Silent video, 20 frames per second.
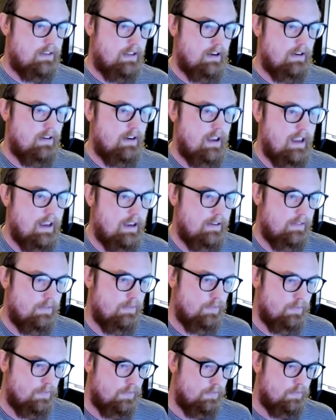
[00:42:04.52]
there.
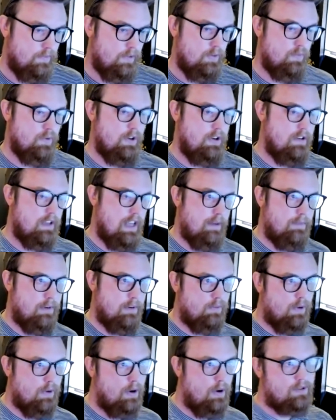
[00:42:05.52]
And when you came to
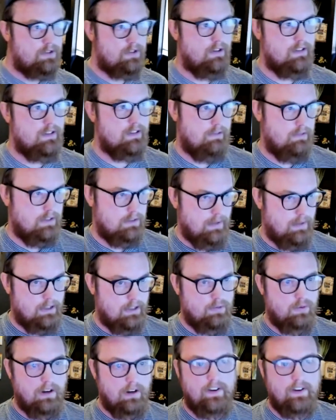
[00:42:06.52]
roasters and it was
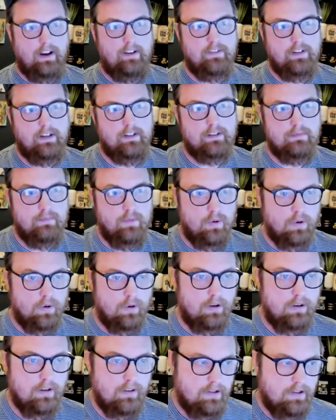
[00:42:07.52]
about 25 cents
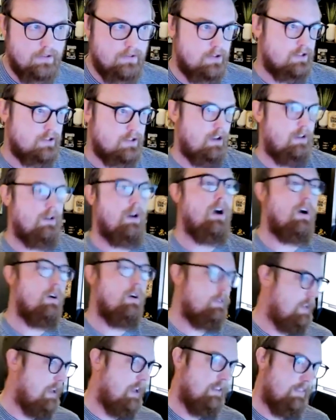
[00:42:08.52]
more, you just go,
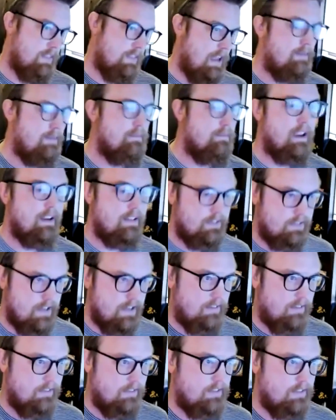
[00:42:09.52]
oh yeah, that makes
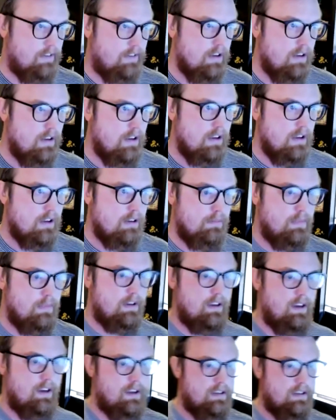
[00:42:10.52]
sense.
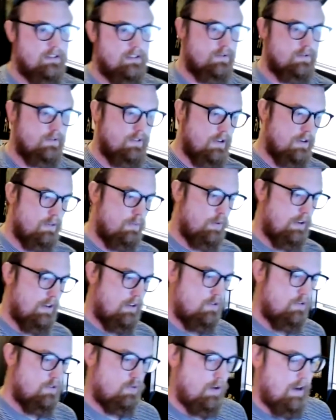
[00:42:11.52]
Because
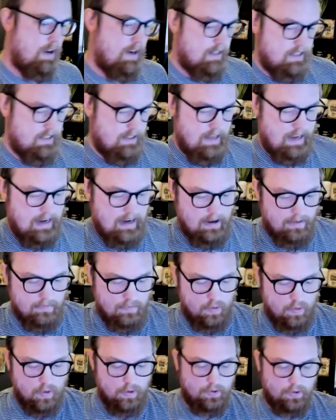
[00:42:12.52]
we tried to err
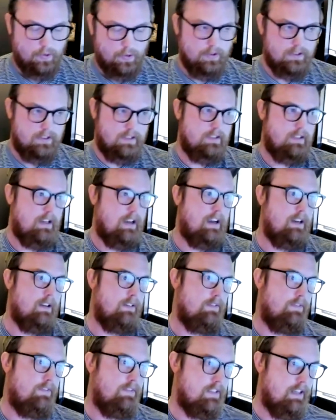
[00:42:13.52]
more towards the side
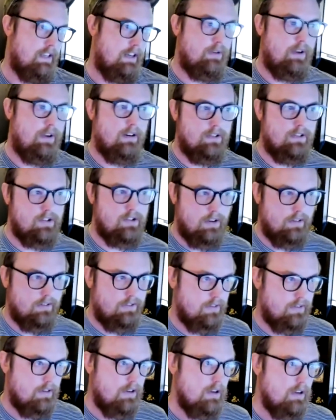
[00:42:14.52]
of, say, Trader
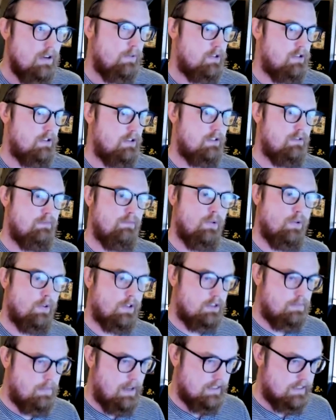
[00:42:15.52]
Joe's, which is more
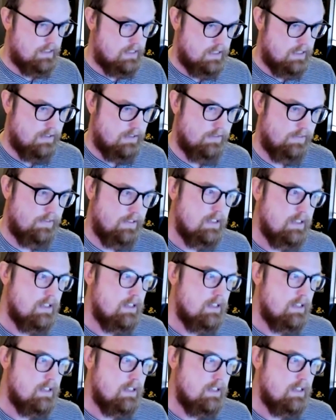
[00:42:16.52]
expensive,